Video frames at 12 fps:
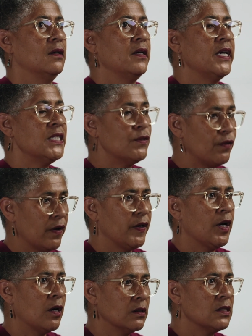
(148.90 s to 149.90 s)
is very
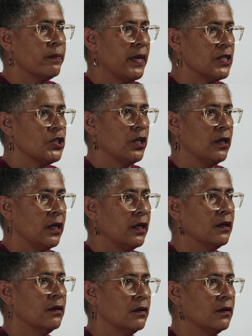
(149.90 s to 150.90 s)
hard to measure
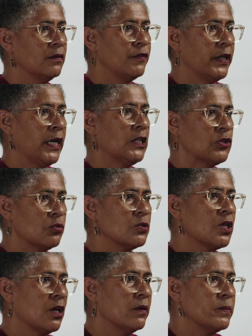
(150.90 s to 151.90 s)
in financial
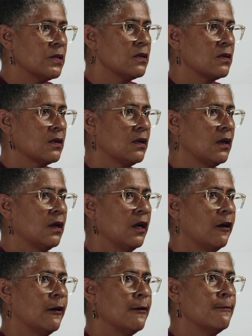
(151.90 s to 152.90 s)
terms.
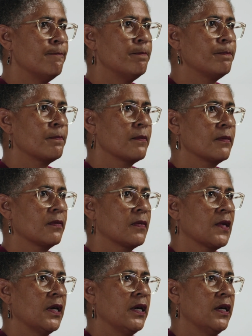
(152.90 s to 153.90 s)

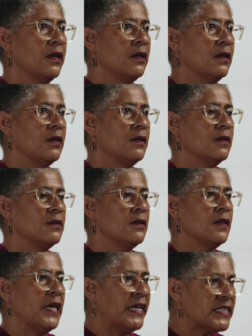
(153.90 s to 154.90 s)

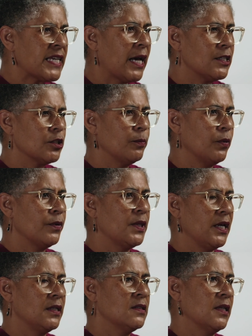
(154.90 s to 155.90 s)
The intangible
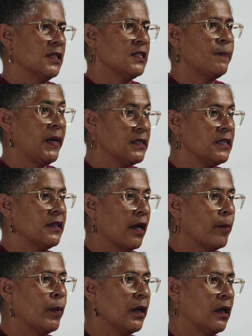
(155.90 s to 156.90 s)
things that spending
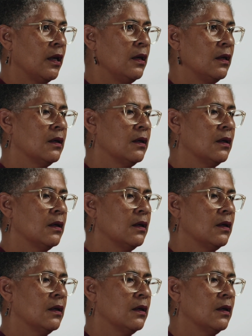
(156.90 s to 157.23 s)
that money